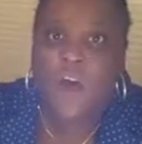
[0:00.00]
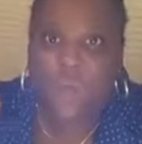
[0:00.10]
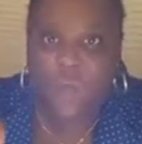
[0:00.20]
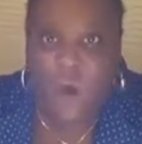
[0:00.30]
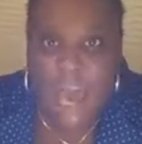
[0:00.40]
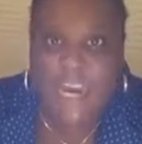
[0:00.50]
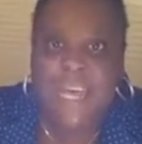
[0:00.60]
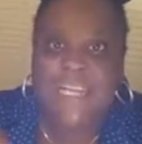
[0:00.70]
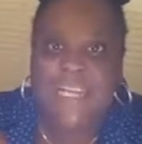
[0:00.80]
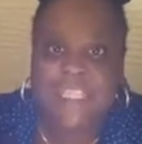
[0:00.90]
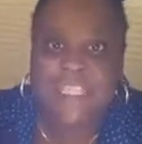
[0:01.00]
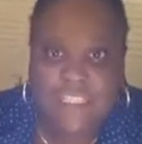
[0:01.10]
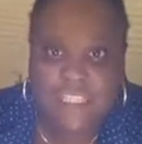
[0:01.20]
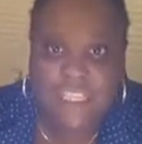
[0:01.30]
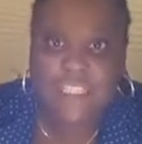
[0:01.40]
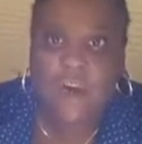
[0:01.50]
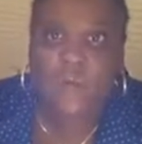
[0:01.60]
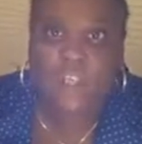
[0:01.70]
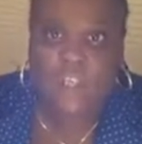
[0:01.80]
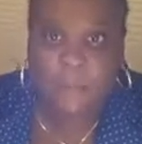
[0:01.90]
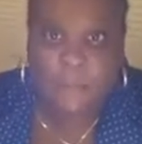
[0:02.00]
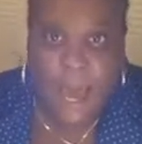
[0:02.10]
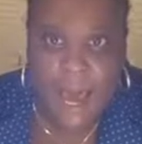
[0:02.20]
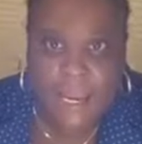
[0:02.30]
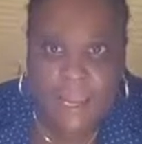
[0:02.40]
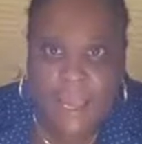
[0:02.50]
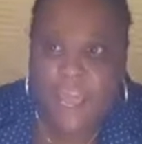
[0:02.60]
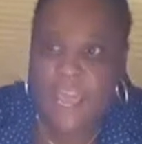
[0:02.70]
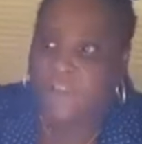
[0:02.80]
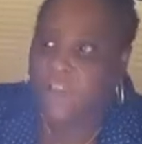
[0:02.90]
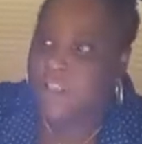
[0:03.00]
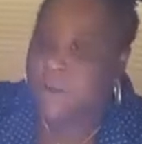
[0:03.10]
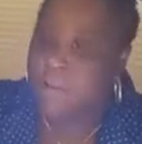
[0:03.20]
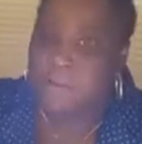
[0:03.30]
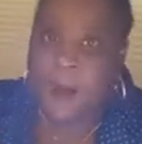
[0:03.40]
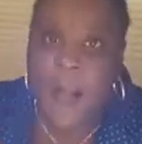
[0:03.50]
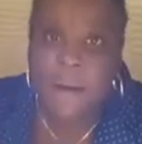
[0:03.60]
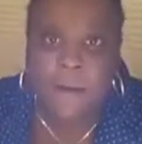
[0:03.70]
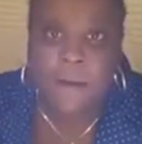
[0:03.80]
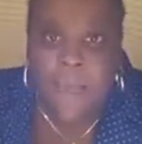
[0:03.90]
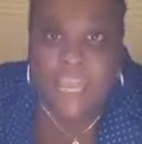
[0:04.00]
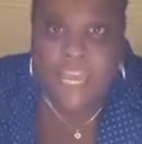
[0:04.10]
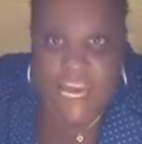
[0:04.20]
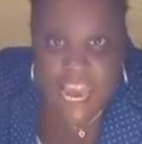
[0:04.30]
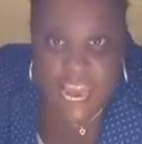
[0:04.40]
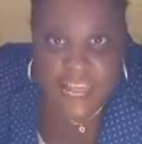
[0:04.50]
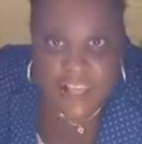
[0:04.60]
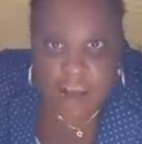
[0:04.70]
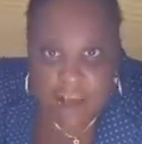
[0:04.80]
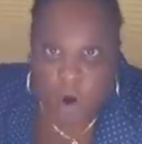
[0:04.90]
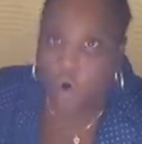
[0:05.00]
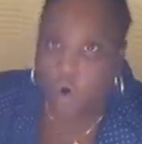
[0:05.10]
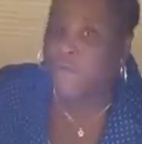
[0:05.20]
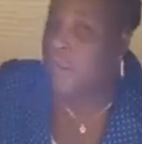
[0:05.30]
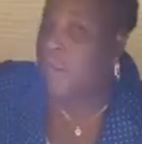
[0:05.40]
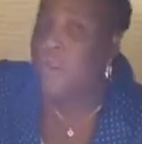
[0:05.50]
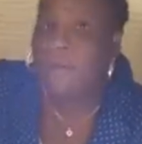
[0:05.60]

What is consistent with your body? If it's a problem in your knees, or if,